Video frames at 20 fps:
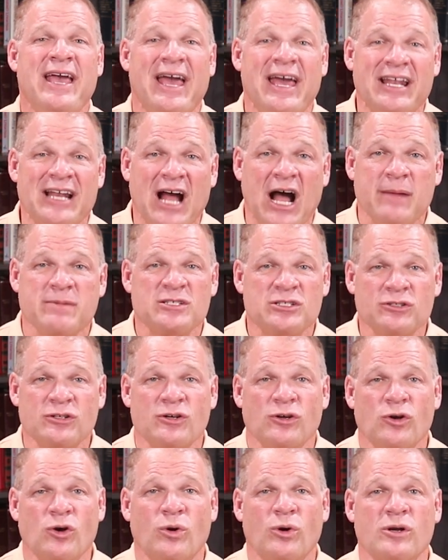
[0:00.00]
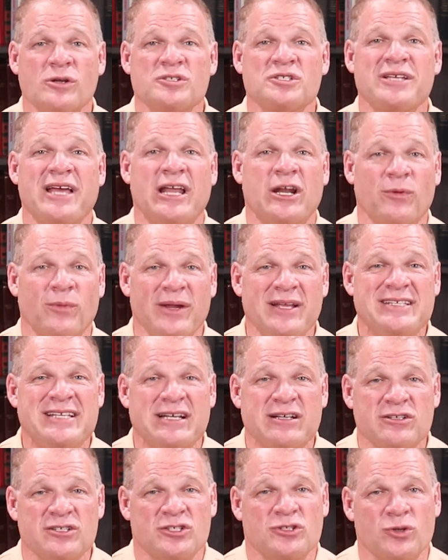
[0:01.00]
an obstacle course, and a
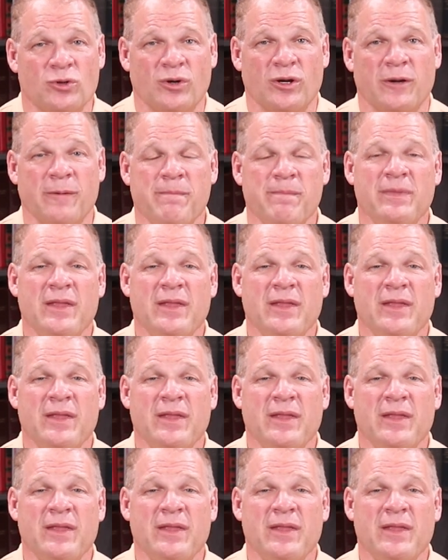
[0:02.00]
retail store.